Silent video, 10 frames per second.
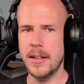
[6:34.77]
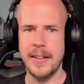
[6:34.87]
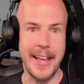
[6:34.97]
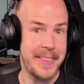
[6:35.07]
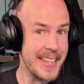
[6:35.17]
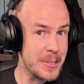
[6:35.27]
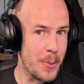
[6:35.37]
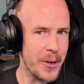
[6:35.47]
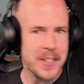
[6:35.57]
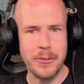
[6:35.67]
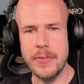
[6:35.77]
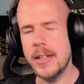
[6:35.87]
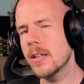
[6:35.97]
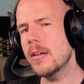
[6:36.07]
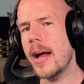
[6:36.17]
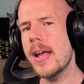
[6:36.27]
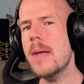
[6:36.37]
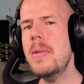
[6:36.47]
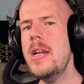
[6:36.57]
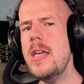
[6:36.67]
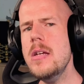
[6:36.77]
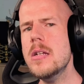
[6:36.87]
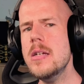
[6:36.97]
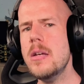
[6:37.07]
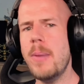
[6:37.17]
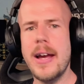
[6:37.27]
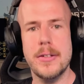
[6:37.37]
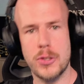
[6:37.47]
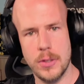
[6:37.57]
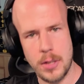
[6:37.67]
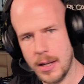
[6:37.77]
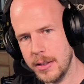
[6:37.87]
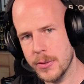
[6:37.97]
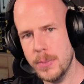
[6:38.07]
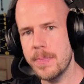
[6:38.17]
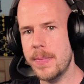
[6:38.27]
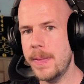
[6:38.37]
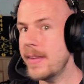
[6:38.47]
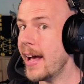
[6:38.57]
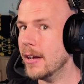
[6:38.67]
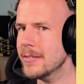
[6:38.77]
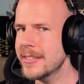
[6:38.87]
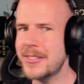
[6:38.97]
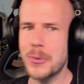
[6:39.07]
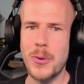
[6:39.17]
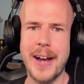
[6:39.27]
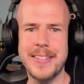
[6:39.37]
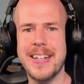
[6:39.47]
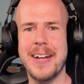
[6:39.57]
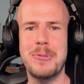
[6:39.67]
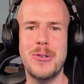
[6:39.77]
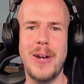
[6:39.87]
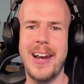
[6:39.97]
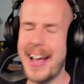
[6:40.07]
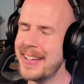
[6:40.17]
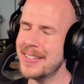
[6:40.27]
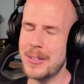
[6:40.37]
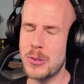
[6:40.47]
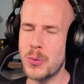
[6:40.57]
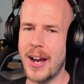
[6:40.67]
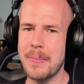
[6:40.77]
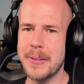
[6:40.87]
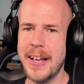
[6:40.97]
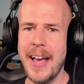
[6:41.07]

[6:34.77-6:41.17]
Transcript: At this point of the video, I am legally obliged to tell you, now is the right time to like and subscribe.